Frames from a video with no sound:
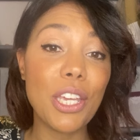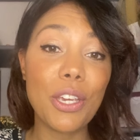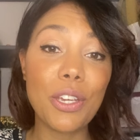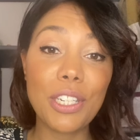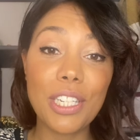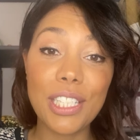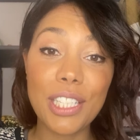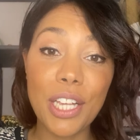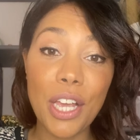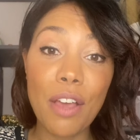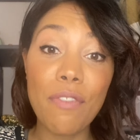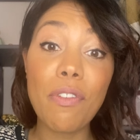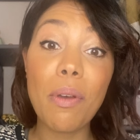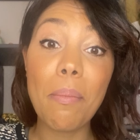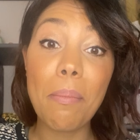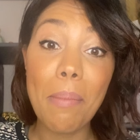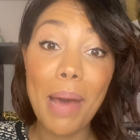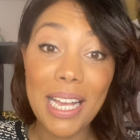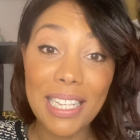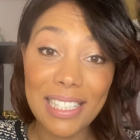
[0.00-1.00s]
You Deserve
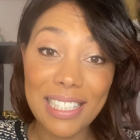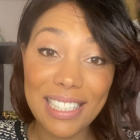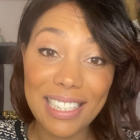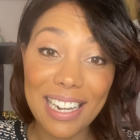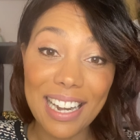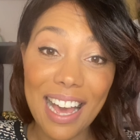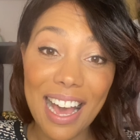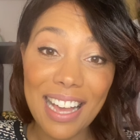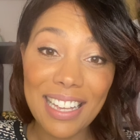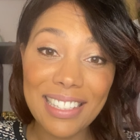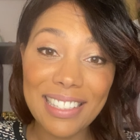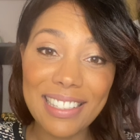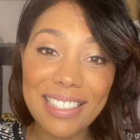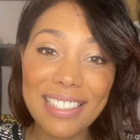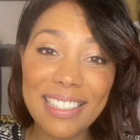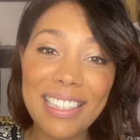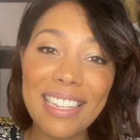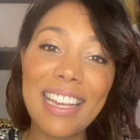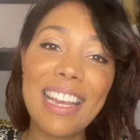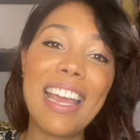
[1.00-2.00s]
masterclass,
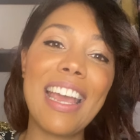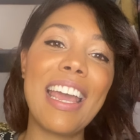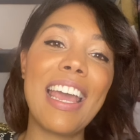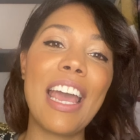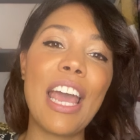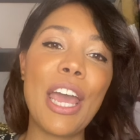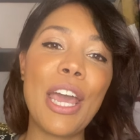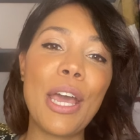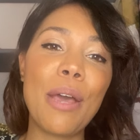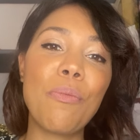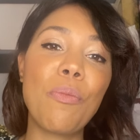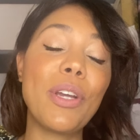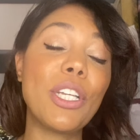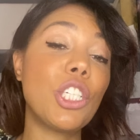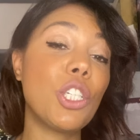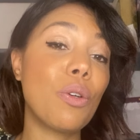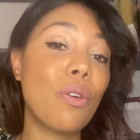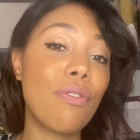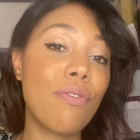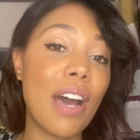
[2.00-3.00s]
which
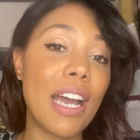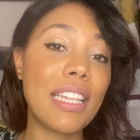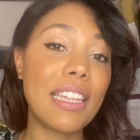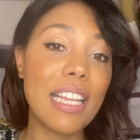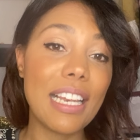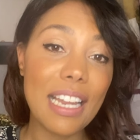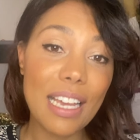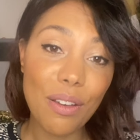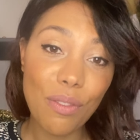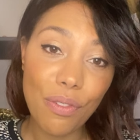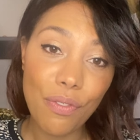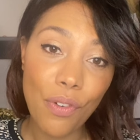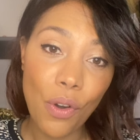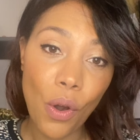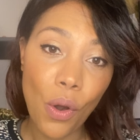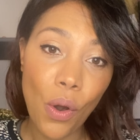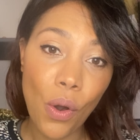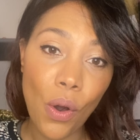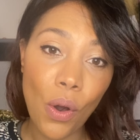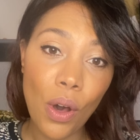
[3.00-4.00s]
you'll find the link
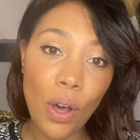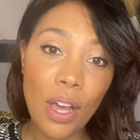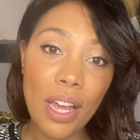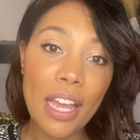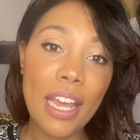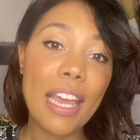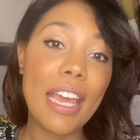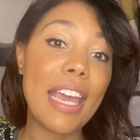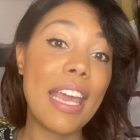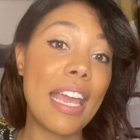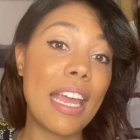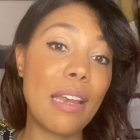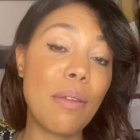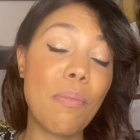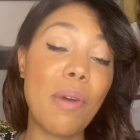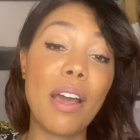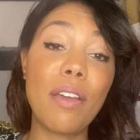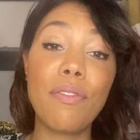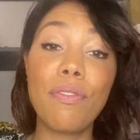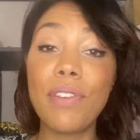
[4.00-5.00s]
for in
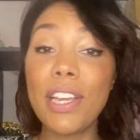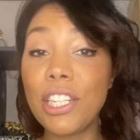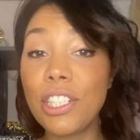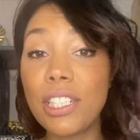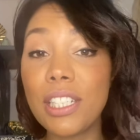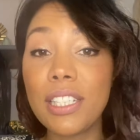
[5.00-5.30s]
my features